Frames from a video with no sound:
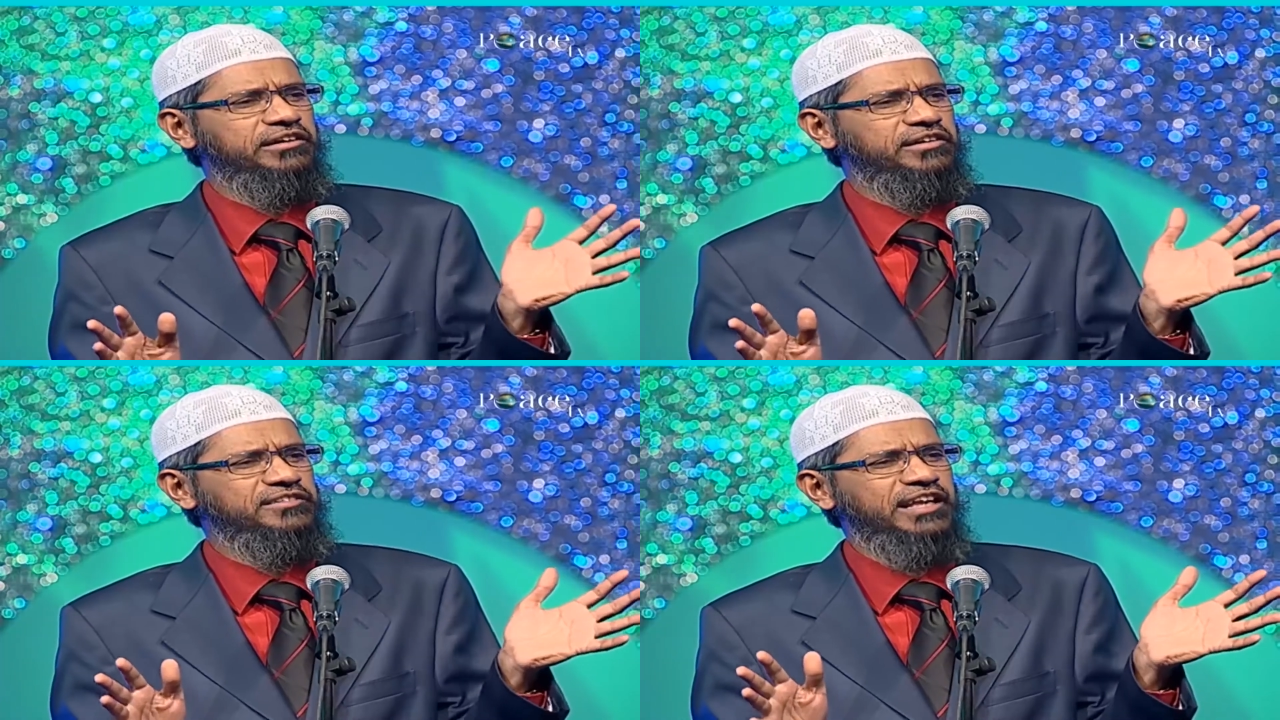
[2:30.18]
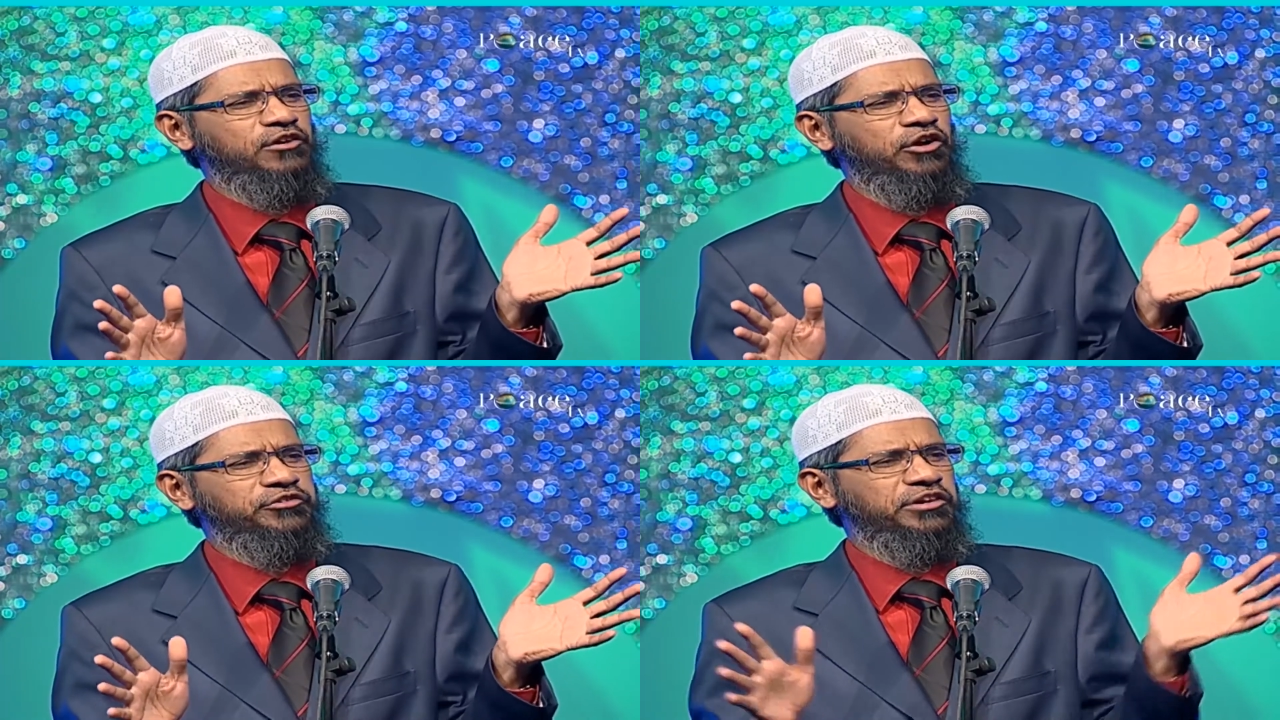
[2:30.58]
countries
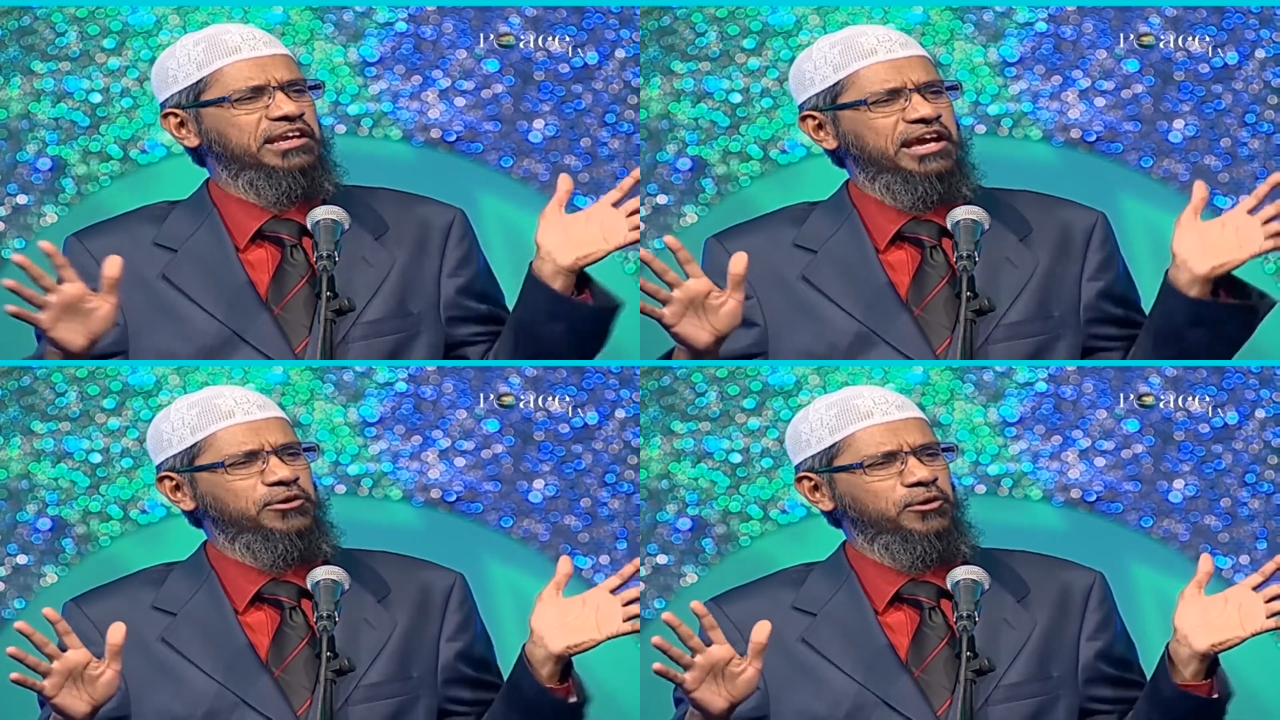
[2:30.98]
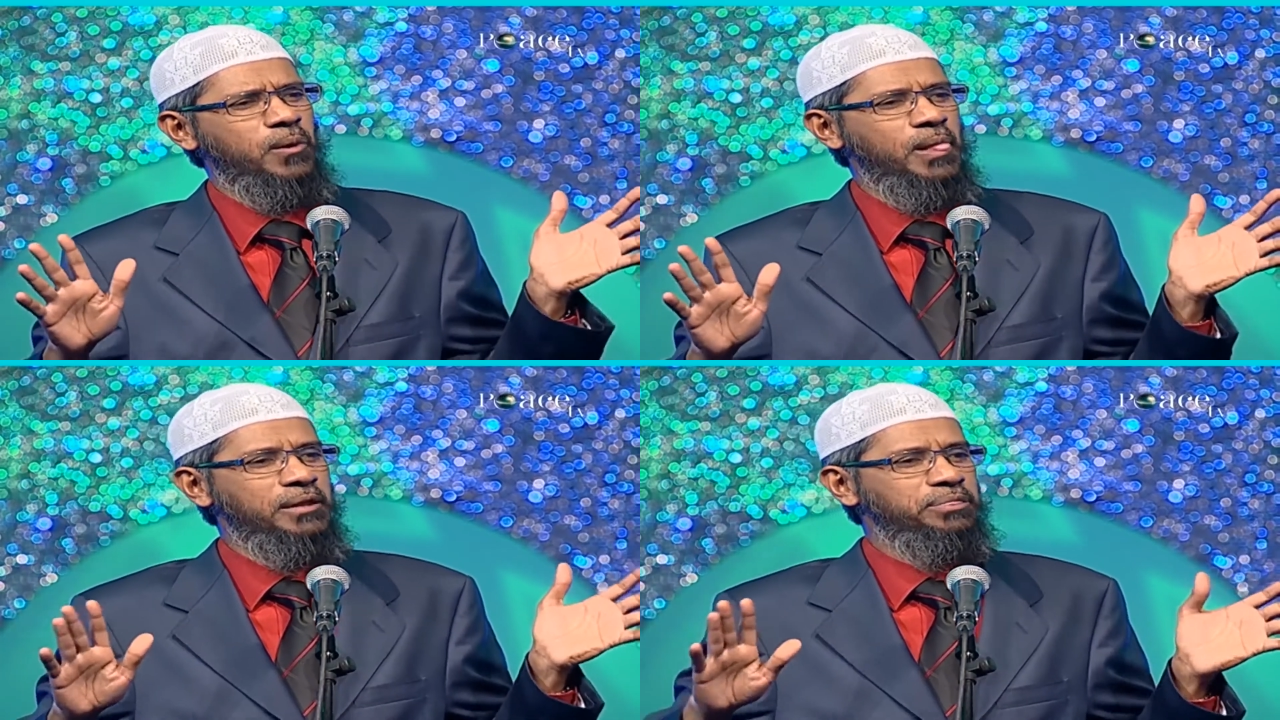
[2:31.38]
like Australia,
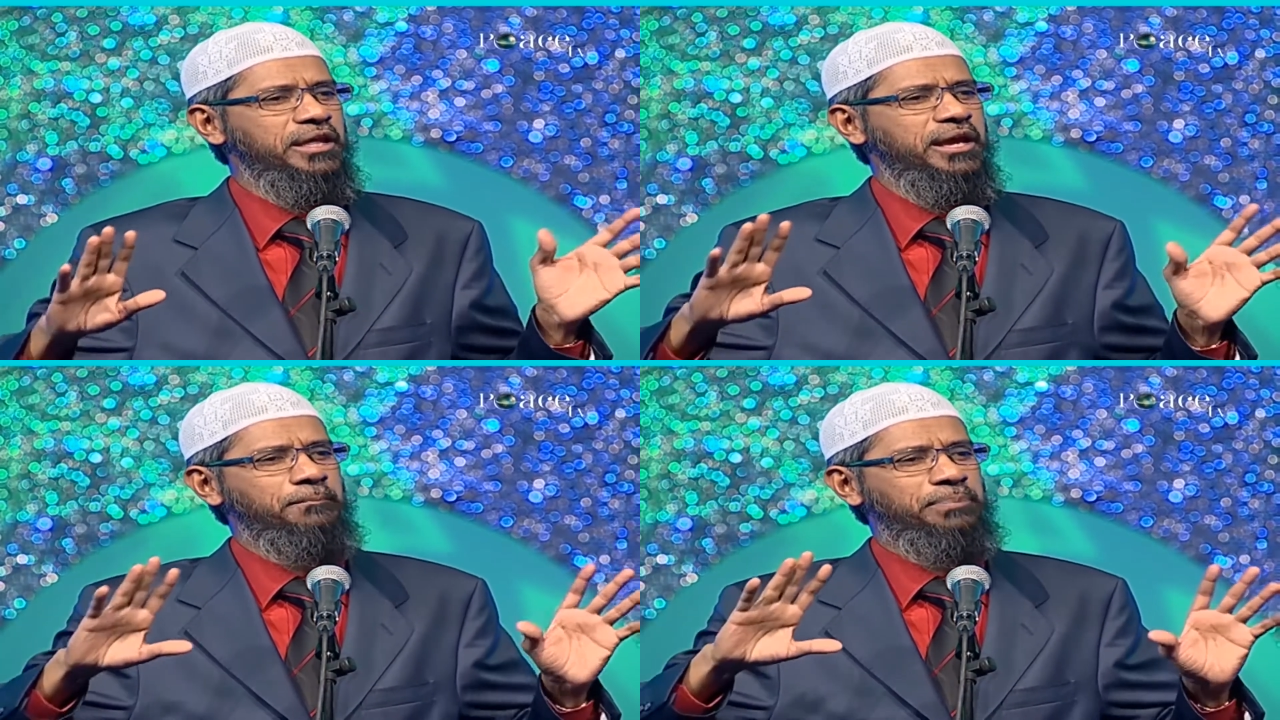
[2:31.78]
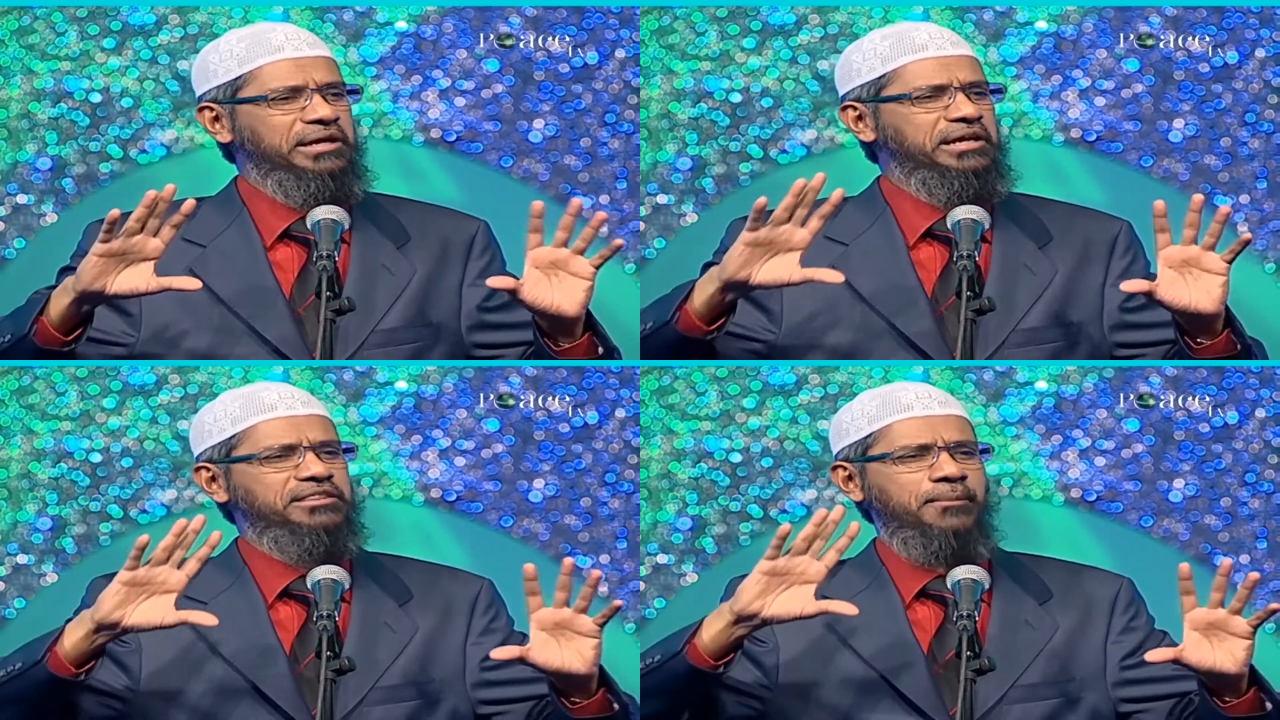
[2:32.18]
they
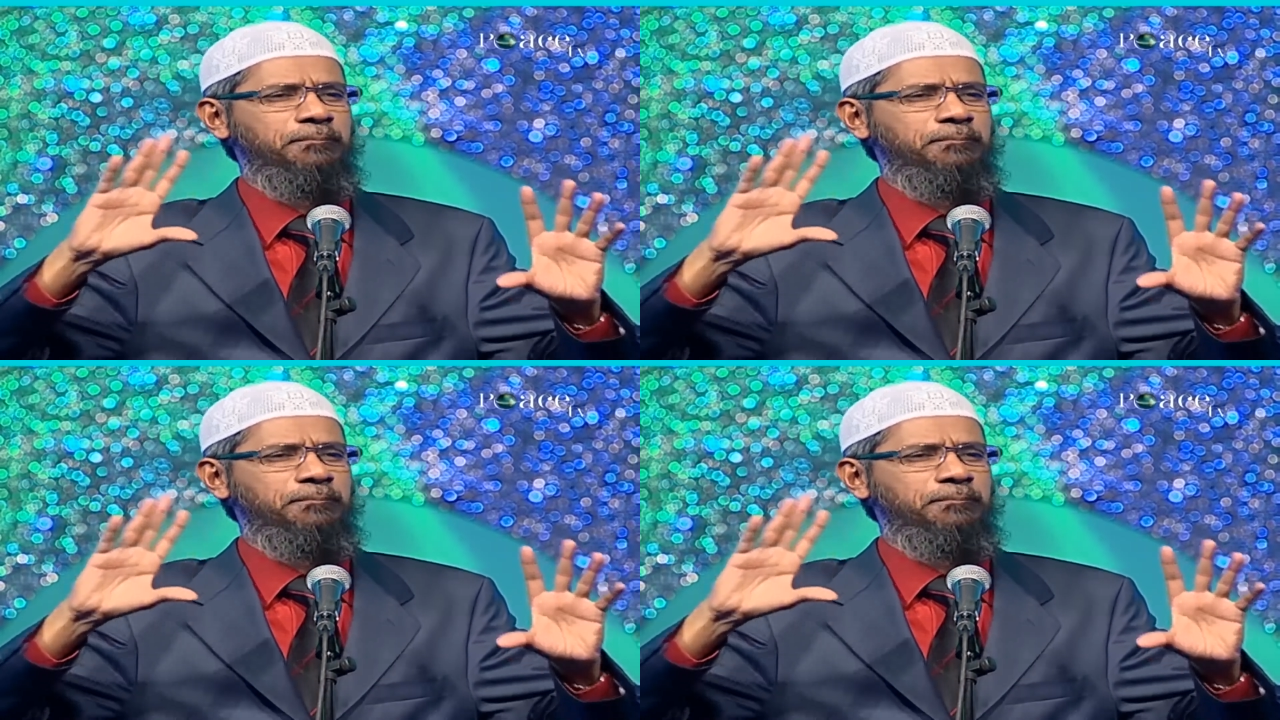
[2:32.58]
breed